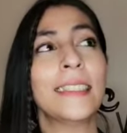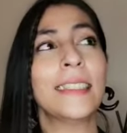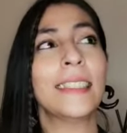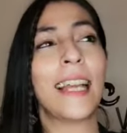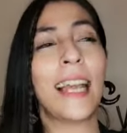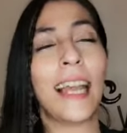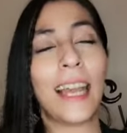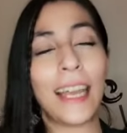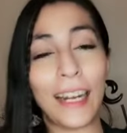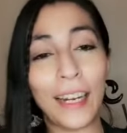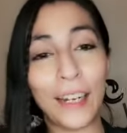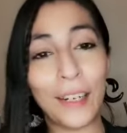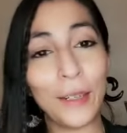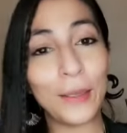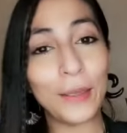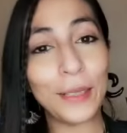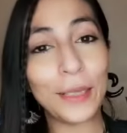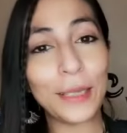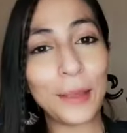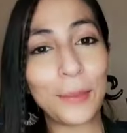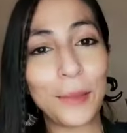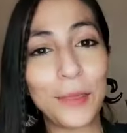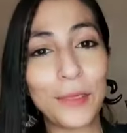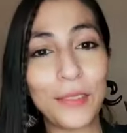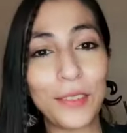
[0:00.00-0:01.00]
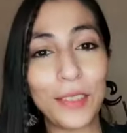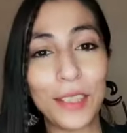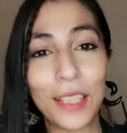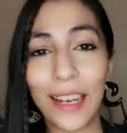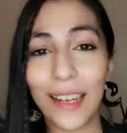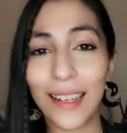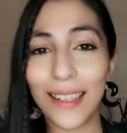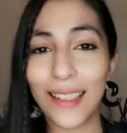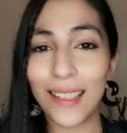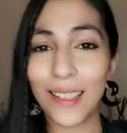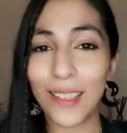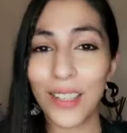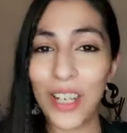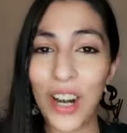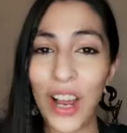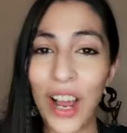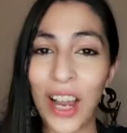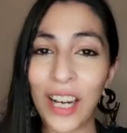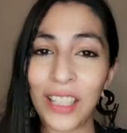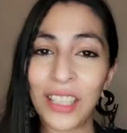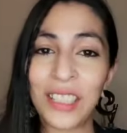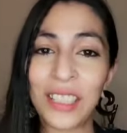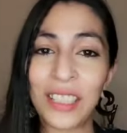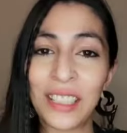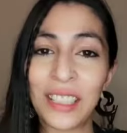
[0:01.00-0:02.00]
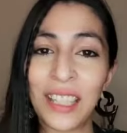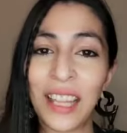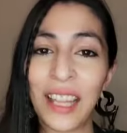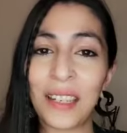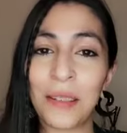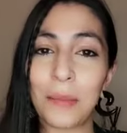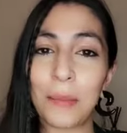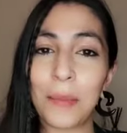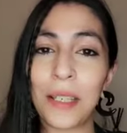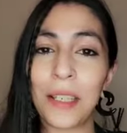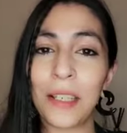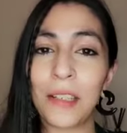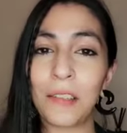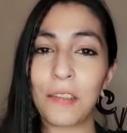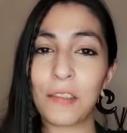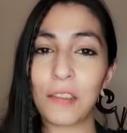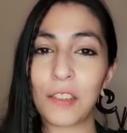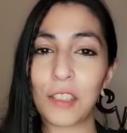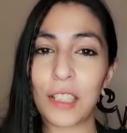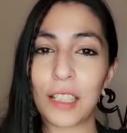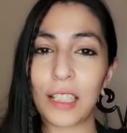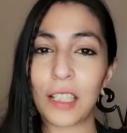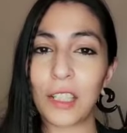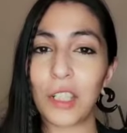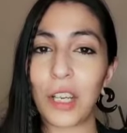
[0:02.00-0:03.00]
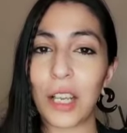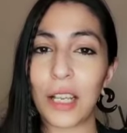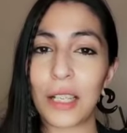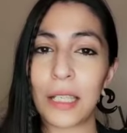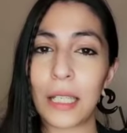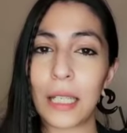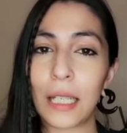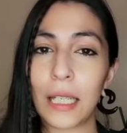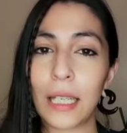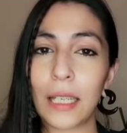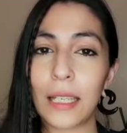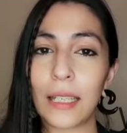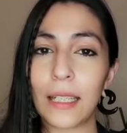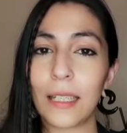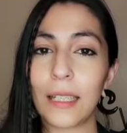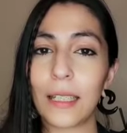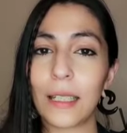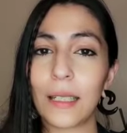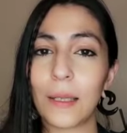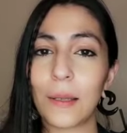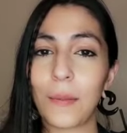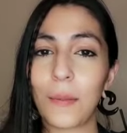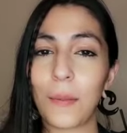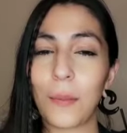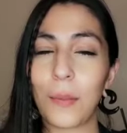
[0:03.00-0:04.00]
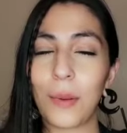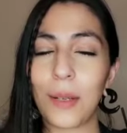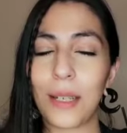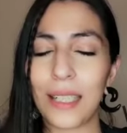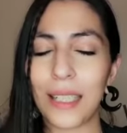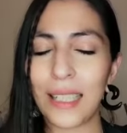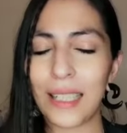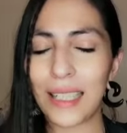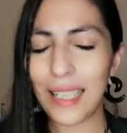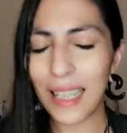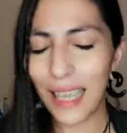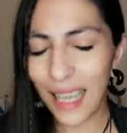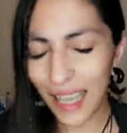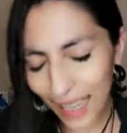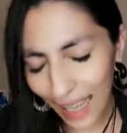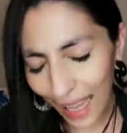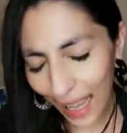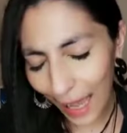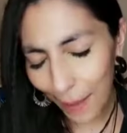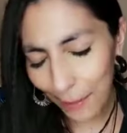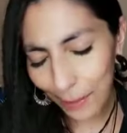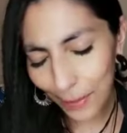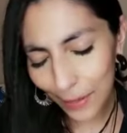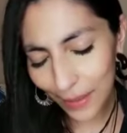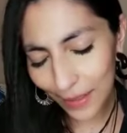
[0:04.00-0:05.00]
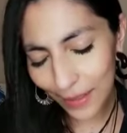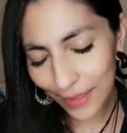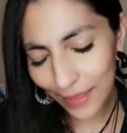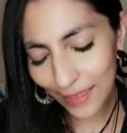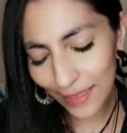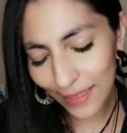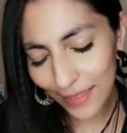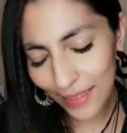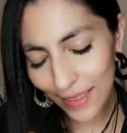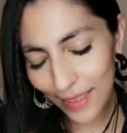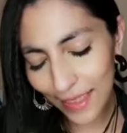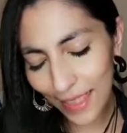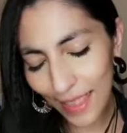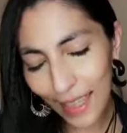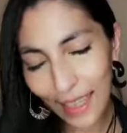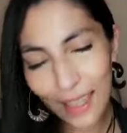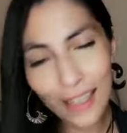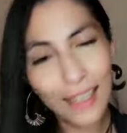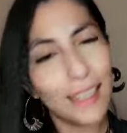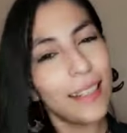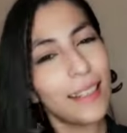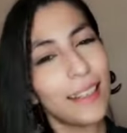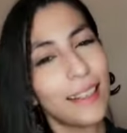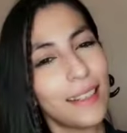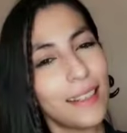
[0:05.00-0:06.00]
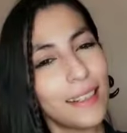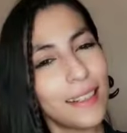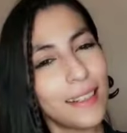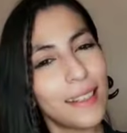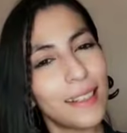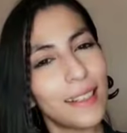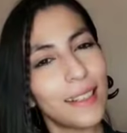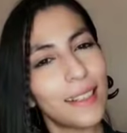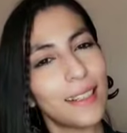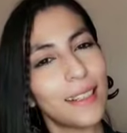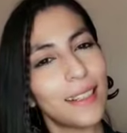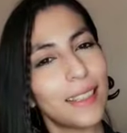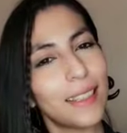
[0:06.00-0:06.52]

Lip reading: And I know some of you guys are not gonna like me for suggesting it, but it's gotta happen, and it is